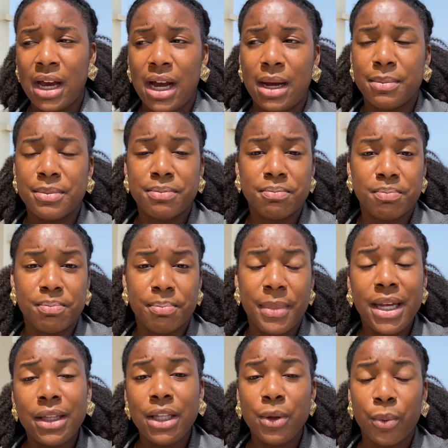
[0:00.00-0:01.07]
I'm
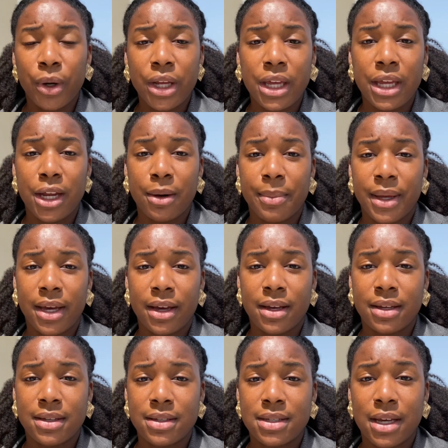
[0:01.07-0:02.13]
mainly working here
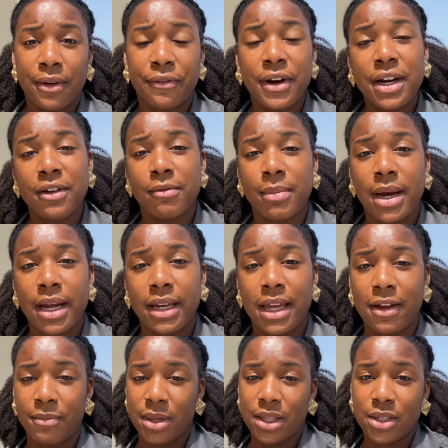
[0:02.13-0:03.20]
because a friend of mine
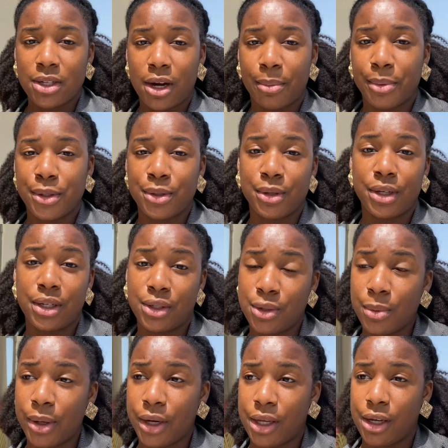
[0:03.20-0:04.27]
gave me this opportunity to
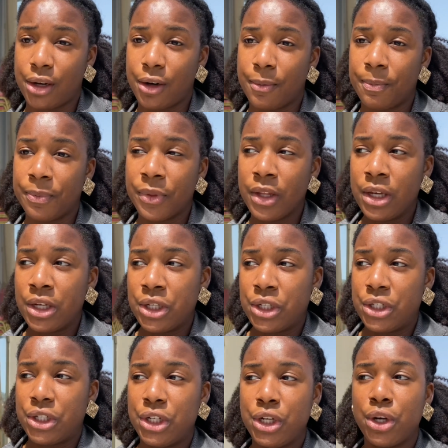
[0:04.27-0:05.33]
work here.
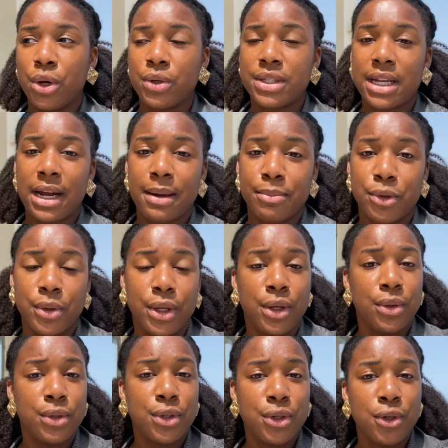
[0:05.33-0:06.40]
She knows that I'm doing
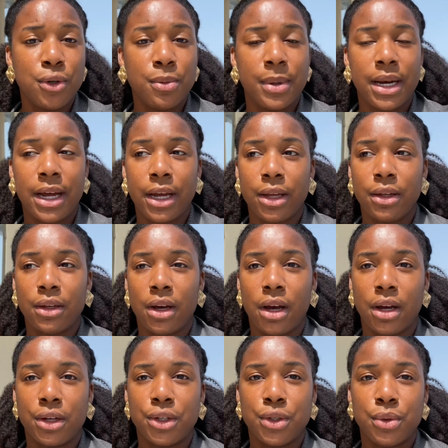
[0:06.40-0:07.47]
YouTube and I
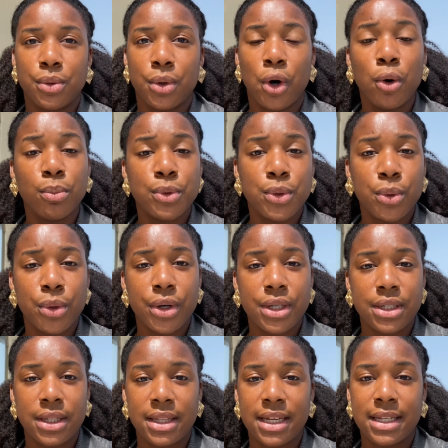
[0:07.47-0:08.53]
uh, do home
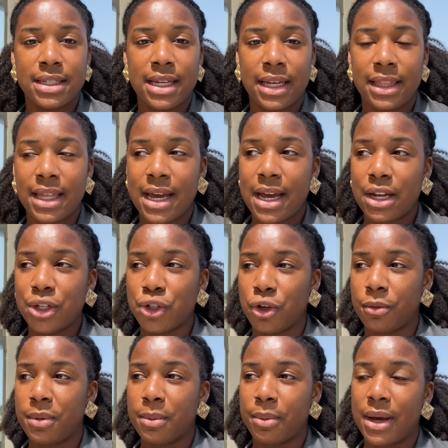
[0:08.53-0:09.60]
tours and things like that,
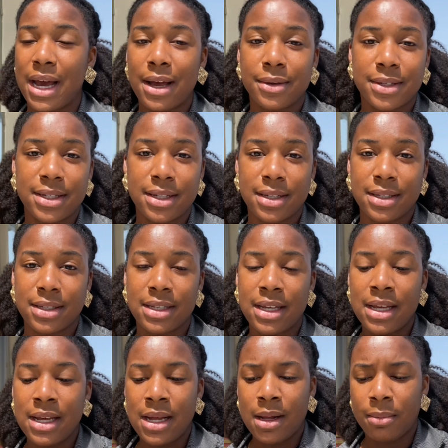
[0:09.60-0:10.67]
showing people houses,
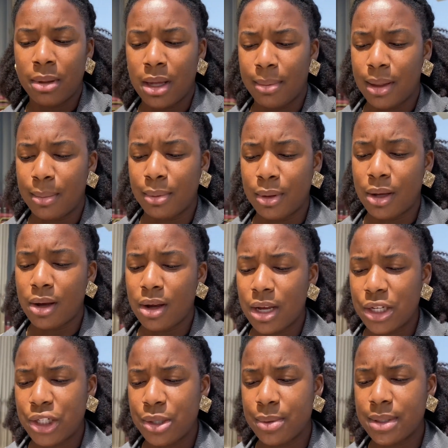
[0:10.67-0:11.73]
blah, blah, blah.
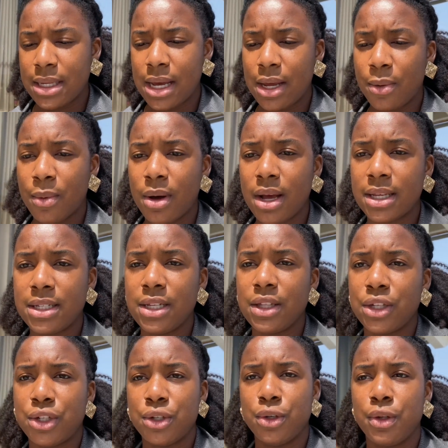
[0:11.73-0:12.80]
And she was like, Well, I see
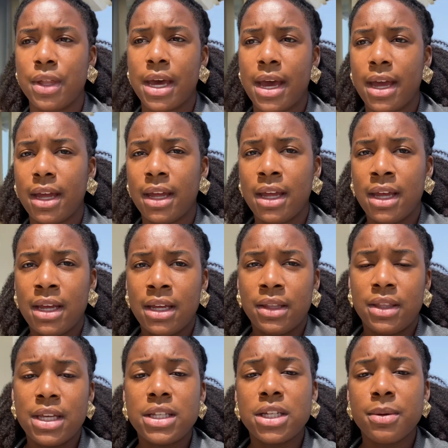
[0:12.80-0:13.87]
that you do that.
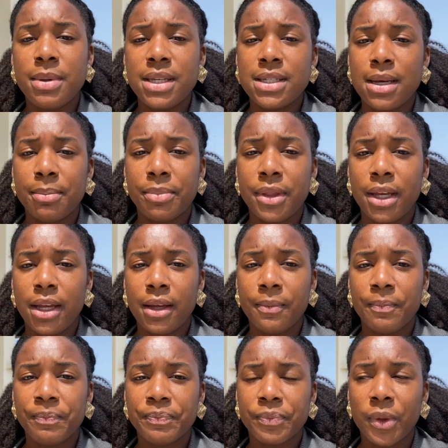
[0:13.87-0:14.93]
This could be
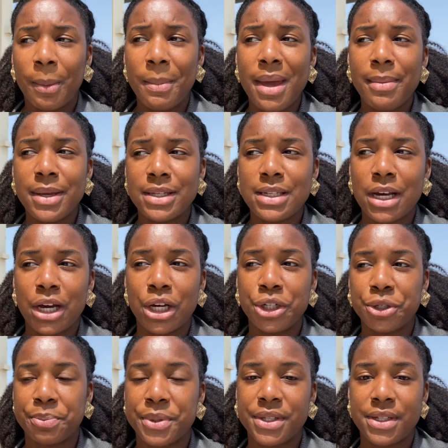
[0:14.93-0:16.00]
something, maybe it's not
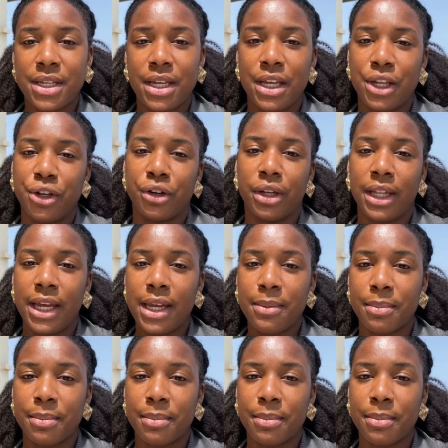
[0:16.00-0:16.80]
100% in your lane,